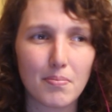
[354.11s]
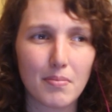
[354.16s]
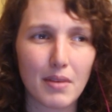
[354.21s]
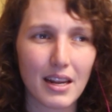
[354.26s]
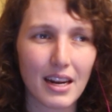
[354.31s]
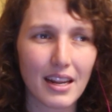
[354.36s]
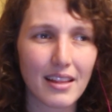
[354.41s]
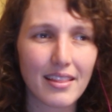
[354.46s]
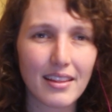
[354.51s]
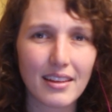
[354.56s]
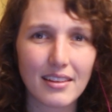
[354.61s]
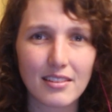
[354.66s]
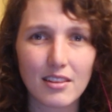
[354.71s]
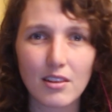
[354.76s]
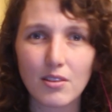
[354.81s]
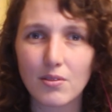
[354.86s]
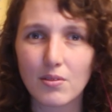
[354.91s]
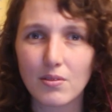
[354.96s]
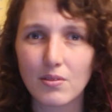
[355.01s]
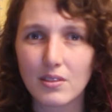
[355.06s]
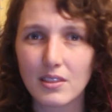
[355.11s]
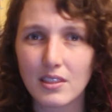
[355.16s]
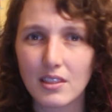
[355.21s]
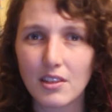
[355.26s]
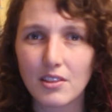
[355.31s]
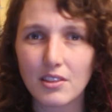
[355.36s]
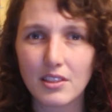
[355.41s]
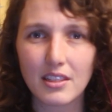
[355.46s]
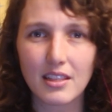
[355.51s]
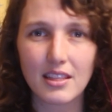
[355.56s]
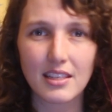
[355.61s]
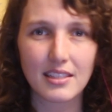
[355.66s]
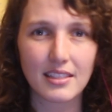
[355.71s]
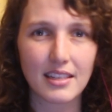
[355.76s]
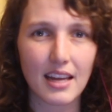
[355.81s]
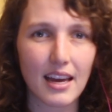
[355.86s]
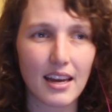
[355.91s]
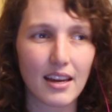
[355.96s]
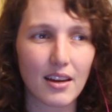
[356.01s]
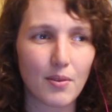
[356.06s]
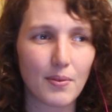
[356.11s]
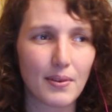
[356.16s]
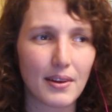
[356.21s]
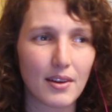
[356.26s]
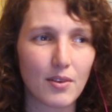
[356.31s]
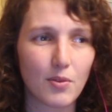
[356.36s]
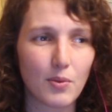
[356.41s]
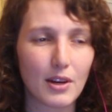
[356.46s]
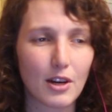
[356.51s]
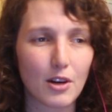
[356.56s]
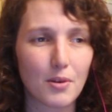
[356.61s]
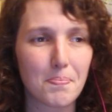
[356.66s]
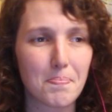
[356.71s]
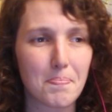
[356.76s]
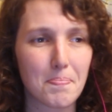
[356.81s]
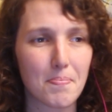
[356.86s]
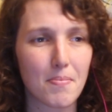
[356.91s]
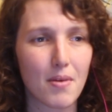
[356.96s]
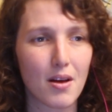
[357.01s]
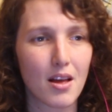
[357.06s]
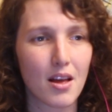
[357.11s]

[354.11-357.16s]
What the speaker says: and I think so still to this day, we are